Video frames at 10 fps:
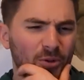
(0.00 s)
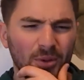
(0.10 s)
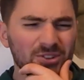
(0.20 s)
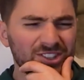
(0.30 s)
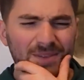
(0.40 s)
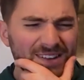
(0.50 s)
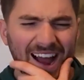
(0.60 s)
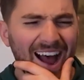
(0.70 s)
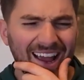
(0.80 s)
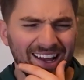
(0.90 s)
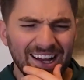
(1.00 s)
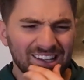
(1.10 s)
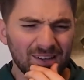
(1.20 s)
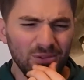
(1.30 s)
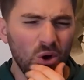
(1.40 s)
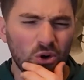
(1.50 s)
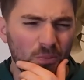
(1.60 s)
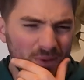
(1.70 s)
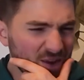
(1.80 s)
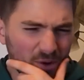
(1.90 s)
There was some guy, some local
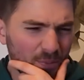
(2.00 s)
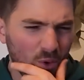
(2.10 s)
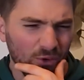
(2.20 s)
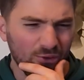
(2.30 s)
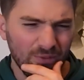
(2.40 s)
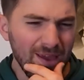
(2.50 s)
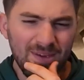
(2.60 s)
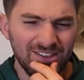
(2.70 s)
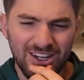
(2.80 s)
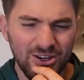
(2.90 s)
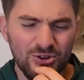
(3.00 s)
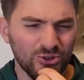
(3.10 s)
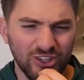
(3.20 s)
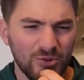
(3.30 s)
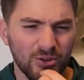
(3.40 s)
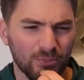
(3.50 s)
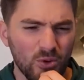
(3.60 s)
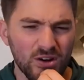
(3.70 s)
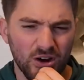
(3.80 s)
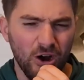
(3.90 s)
beat reporter from ABC News who said it was a
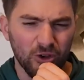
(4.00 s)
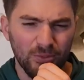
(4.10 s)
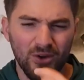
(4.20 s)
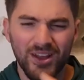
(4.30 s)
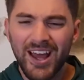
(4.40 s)
broken collarbone.